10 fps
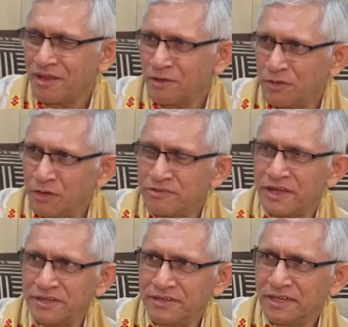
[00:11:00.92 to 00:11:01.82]
Because
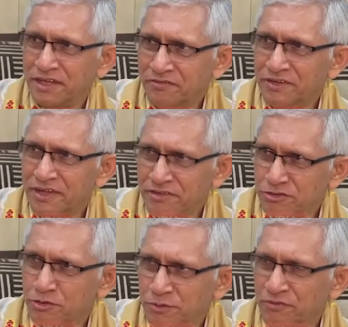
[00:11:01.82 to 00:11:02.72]
anything, if it has
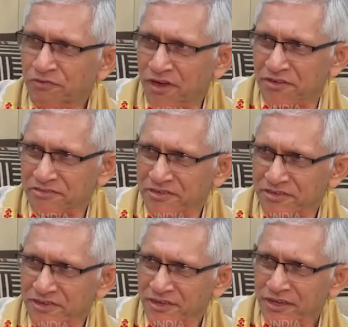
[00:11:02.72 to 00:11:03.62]
to be fast,
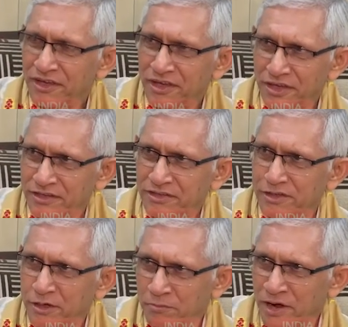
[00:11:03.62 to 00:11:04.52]
it
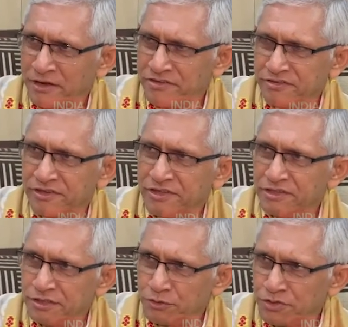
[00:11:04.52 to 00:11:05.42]
demands a
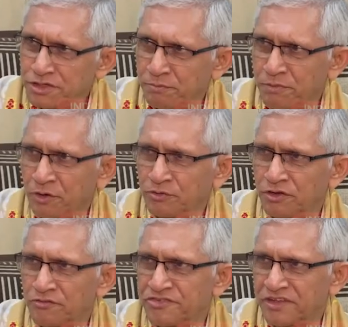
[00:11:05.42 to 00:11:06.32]
huge amount
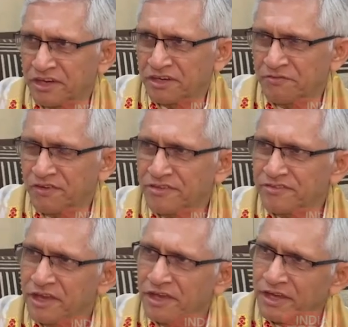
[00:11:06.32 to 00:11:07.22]
of sacrifice,
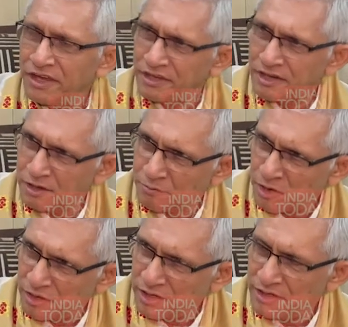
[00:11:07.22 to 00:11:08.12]
it
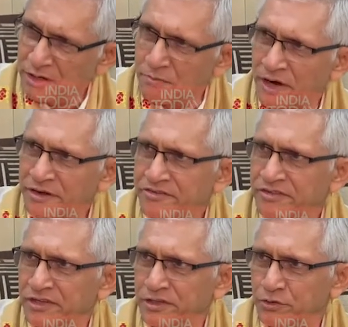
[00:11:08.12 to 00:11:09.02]
demands a
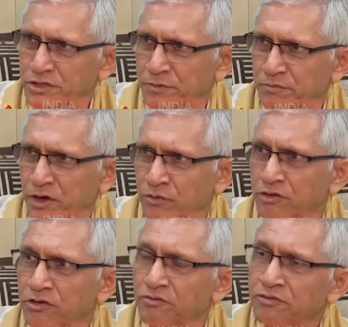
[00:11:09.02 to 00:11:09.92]
huge
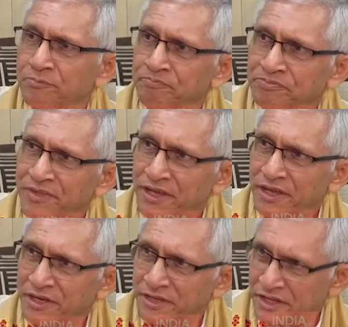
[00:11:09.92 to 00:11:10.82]
amount of
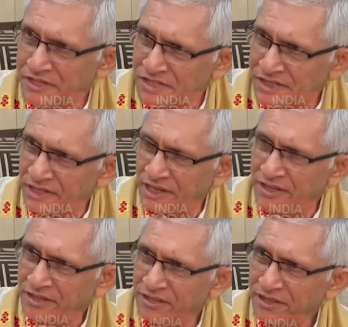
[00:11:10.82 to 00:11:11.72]

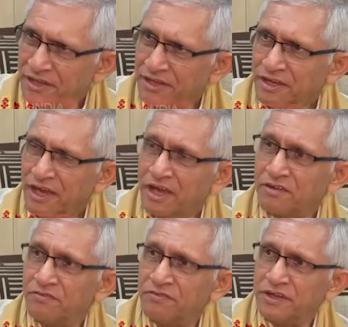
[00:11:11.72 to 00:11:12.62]
intentionality, a
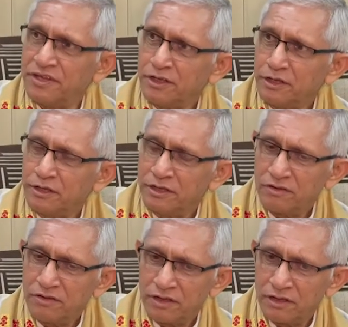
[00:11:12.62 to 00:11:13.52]
very
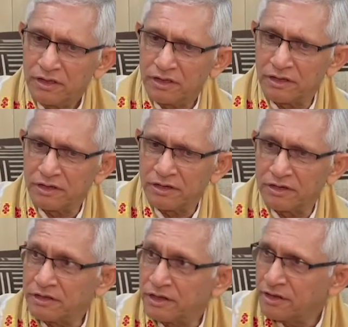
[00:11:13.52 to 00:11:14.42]

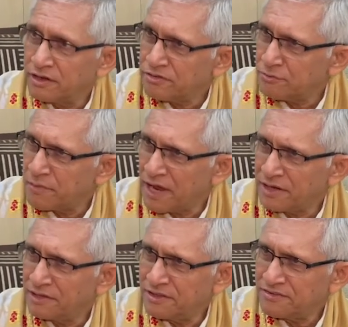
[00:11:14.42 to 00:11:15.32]
rigorous
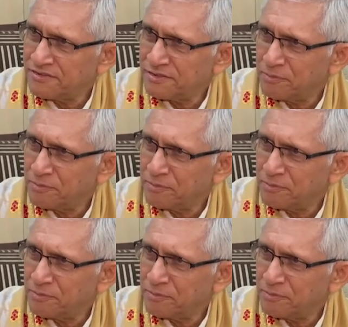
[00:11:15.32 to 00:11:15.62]
practice,